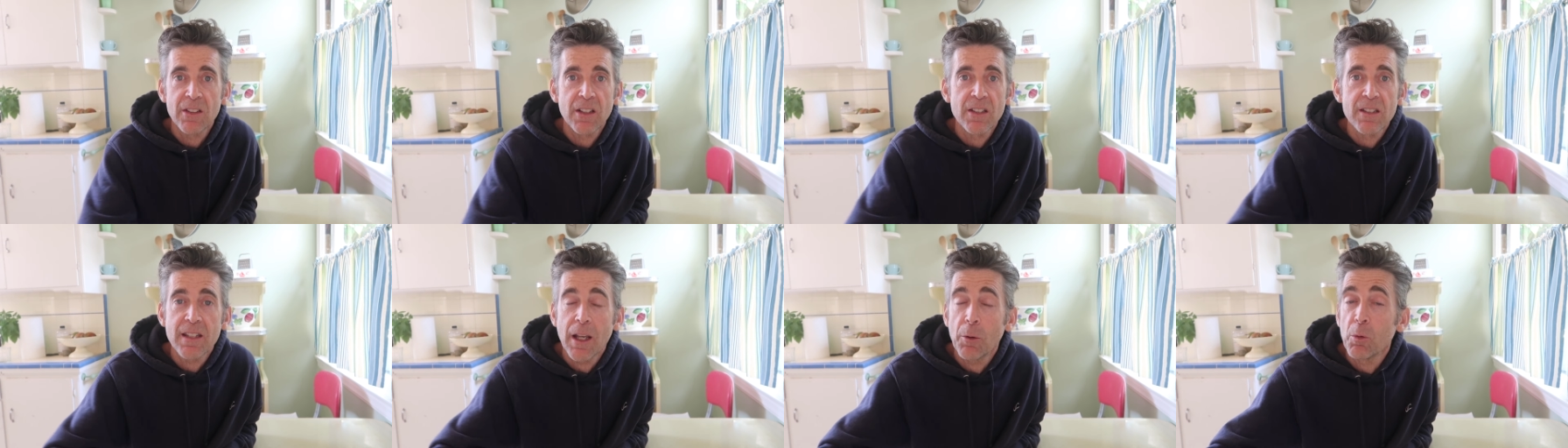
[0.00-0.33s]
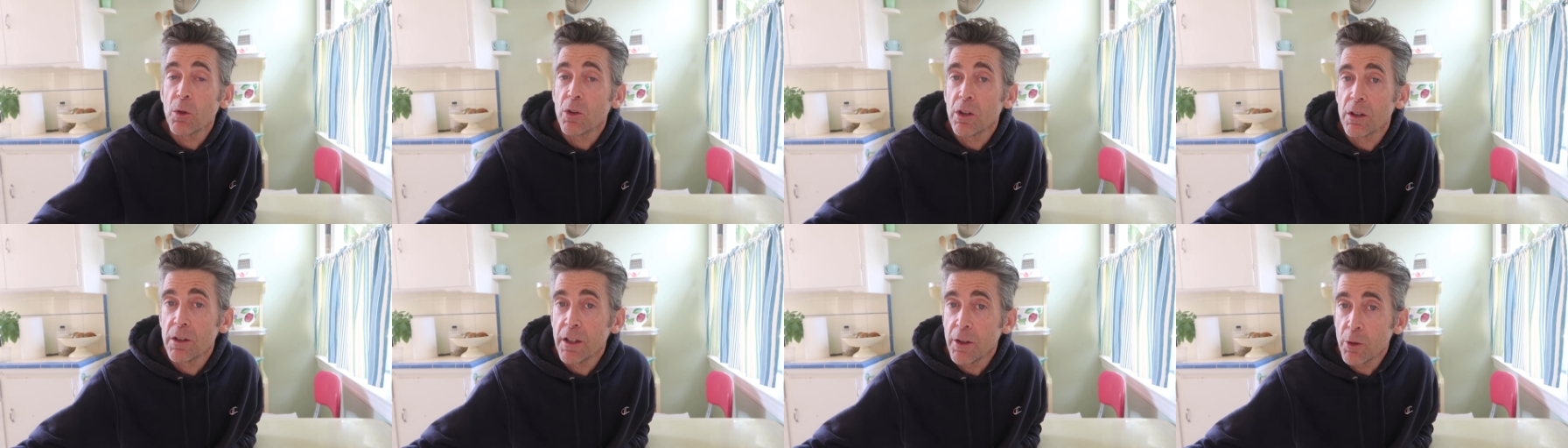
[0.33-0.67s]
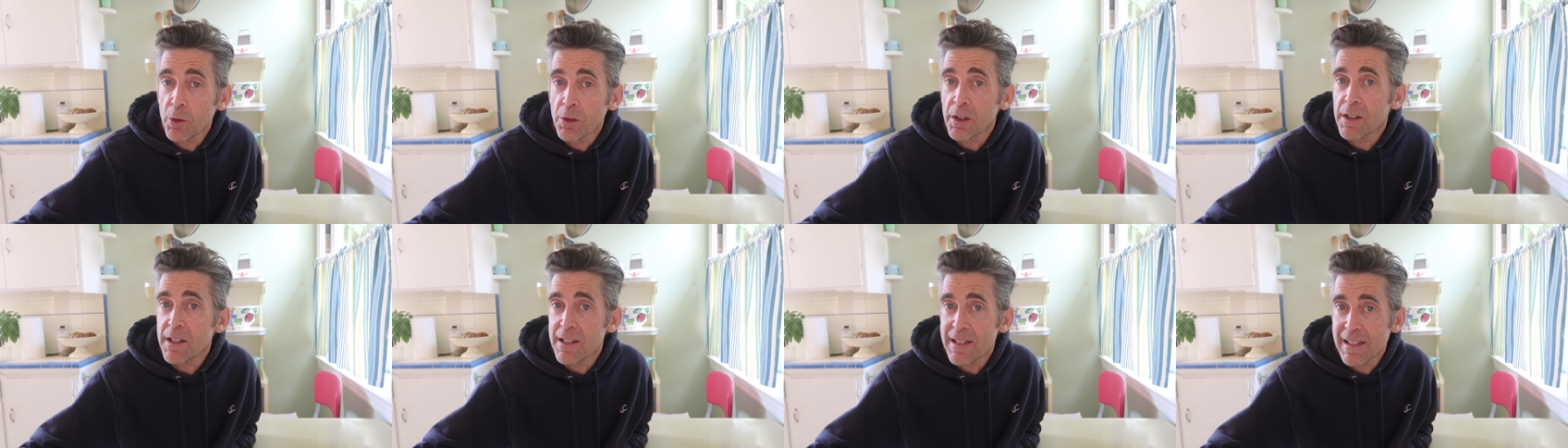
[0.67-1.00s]
Because they were
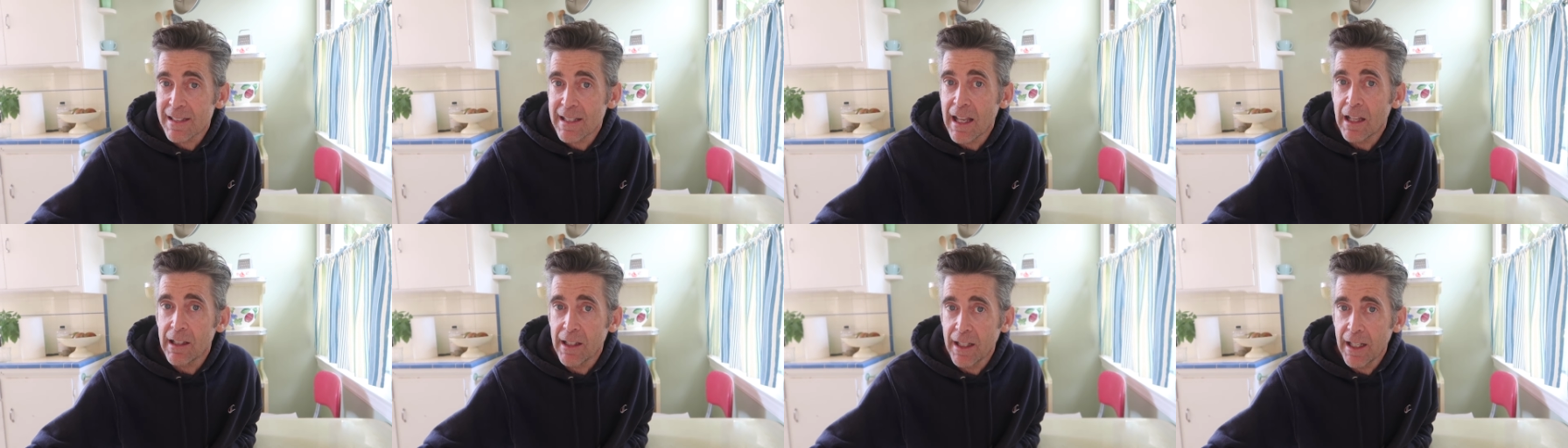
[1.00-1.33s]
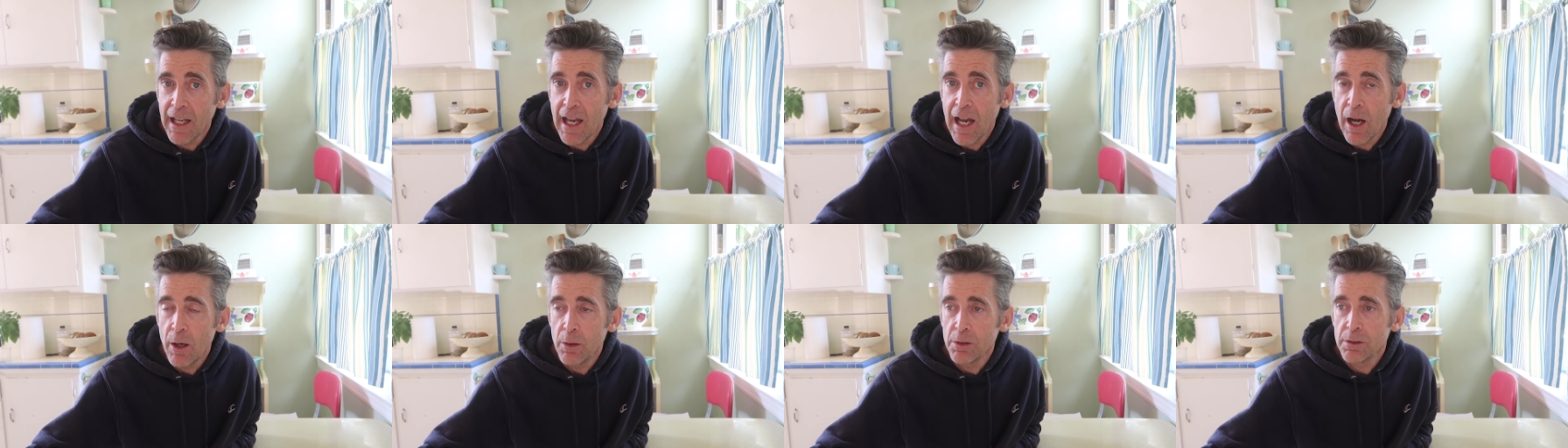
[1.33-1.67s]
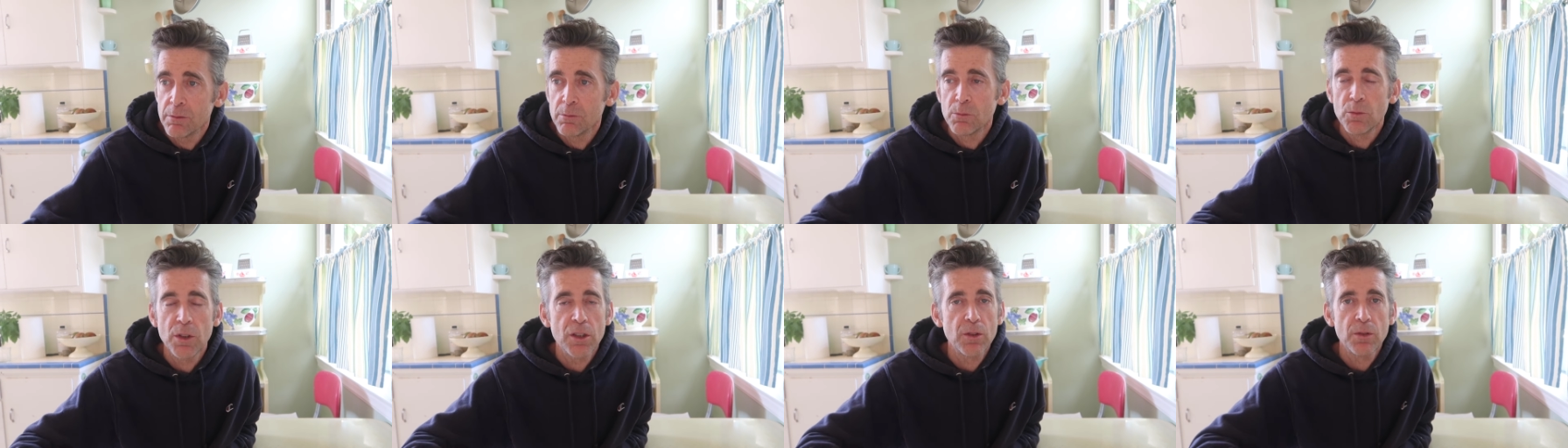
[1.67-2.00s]
literally selling
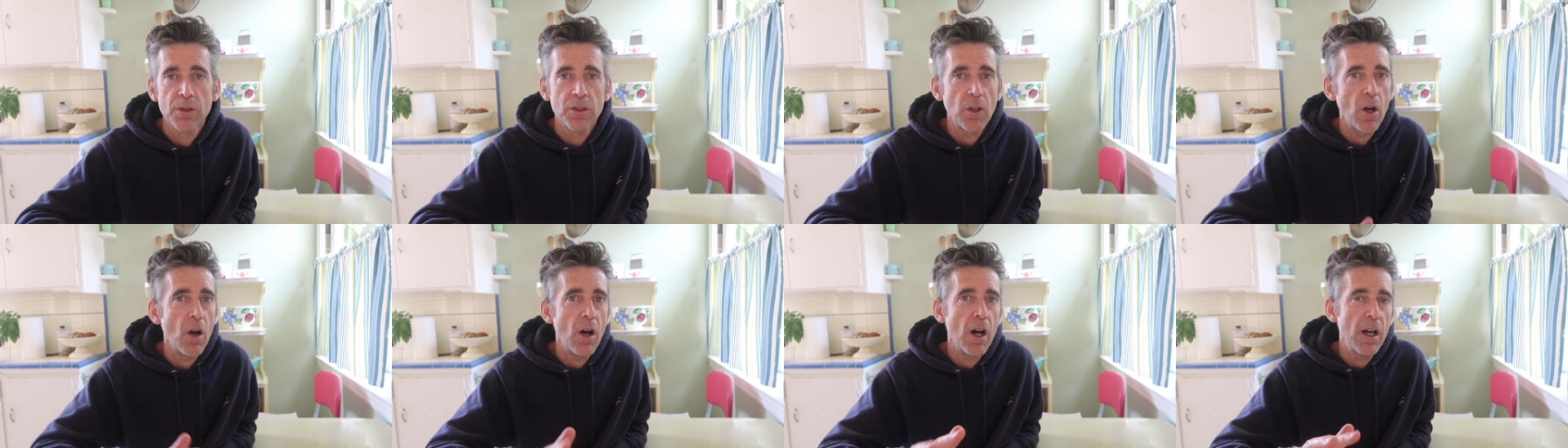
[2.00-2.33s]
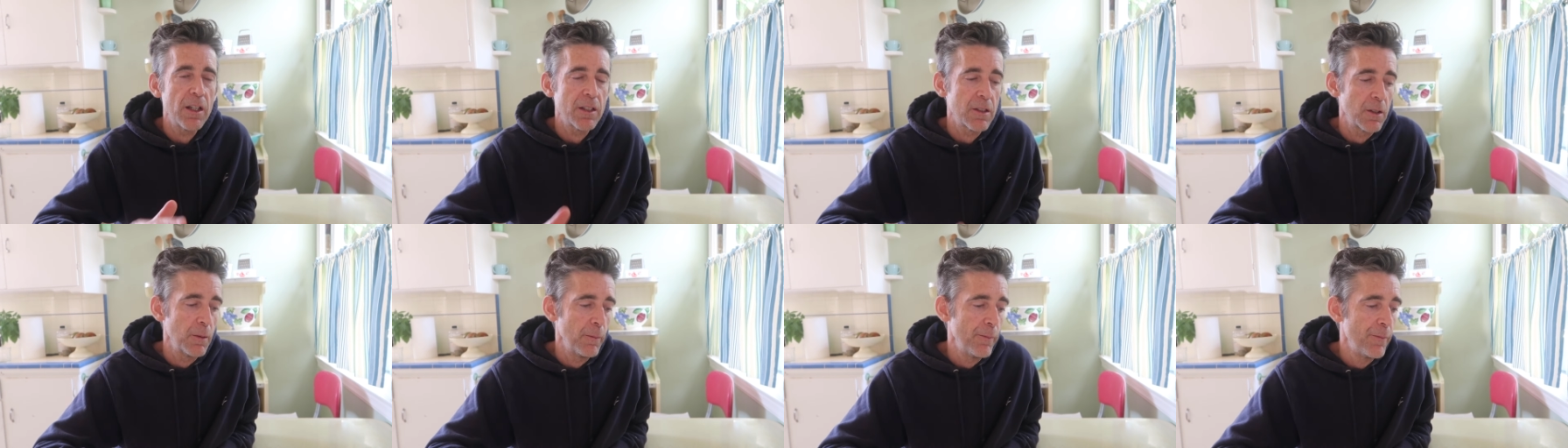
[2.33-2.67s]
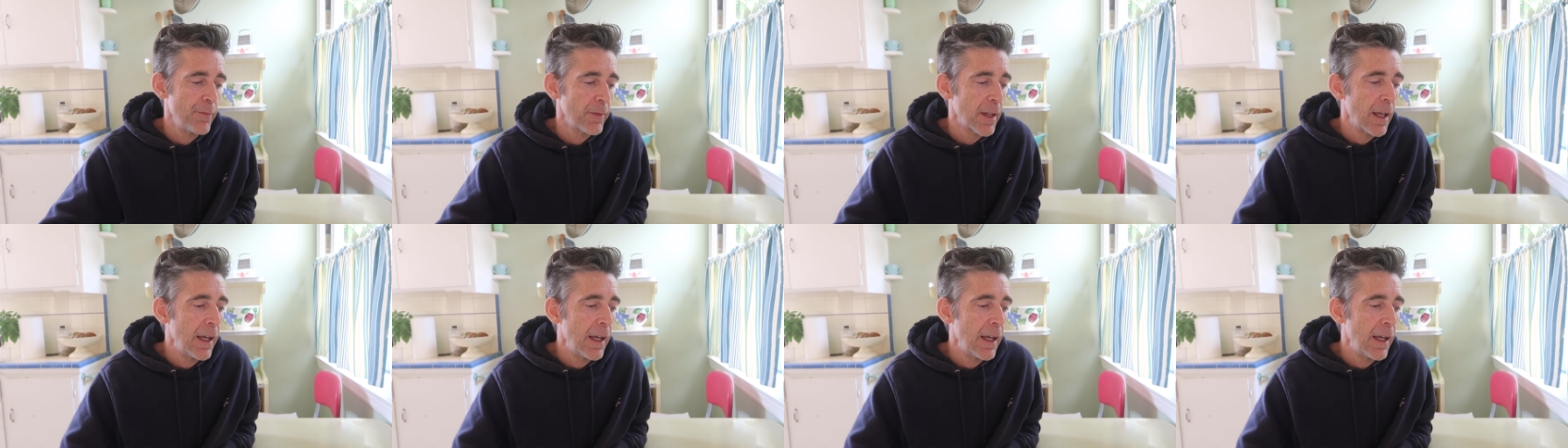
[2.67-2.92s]
out, which was awesome.